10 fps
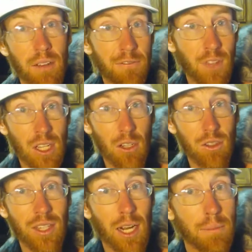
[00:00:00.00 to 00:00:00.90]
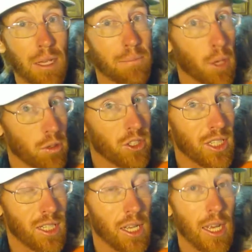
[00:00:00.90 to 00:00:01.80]
about videos that are being
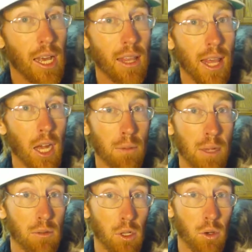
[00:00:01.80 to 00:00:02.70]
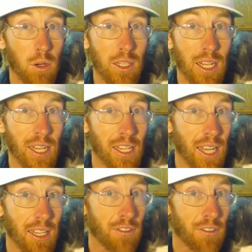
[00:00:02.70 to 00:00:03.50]
posted, that are being recorded in a